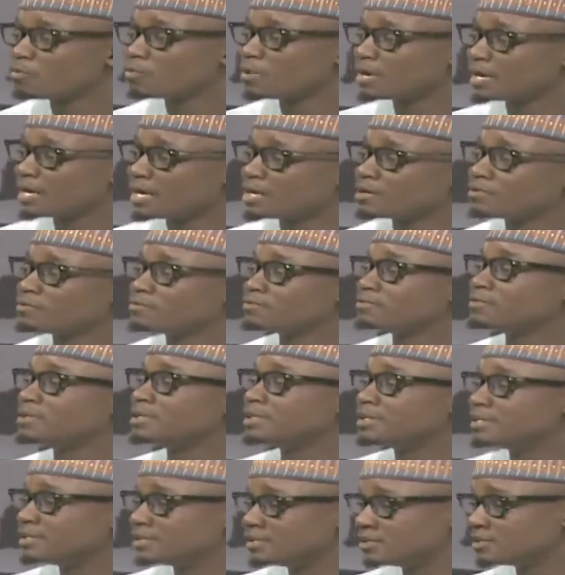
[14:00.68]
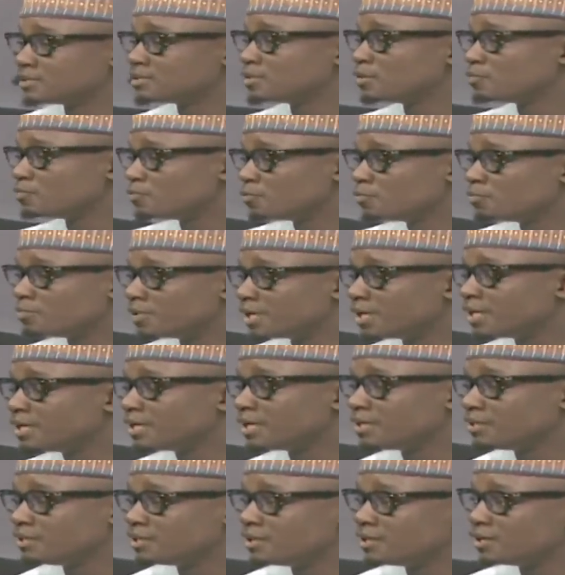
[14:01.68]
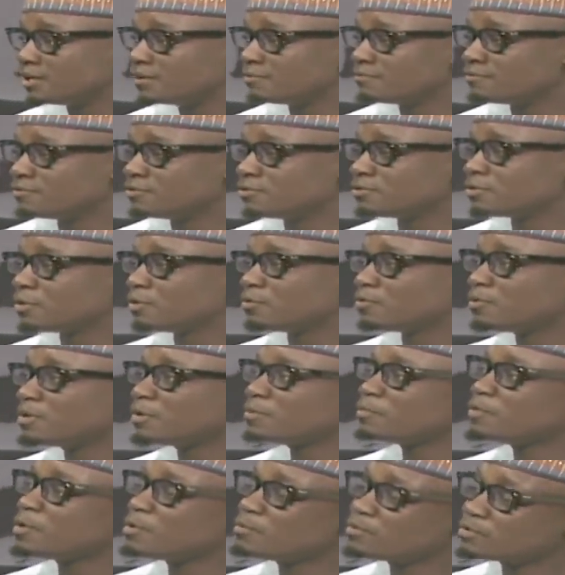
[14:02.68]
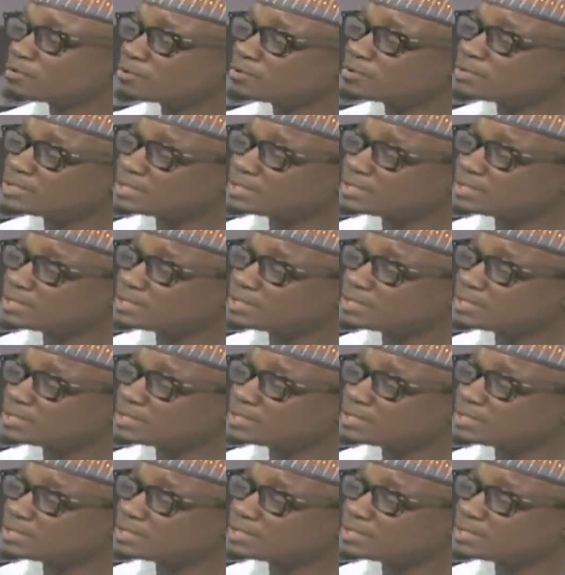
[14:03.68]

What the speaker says: what kind of leaders they will be in the near future. What would you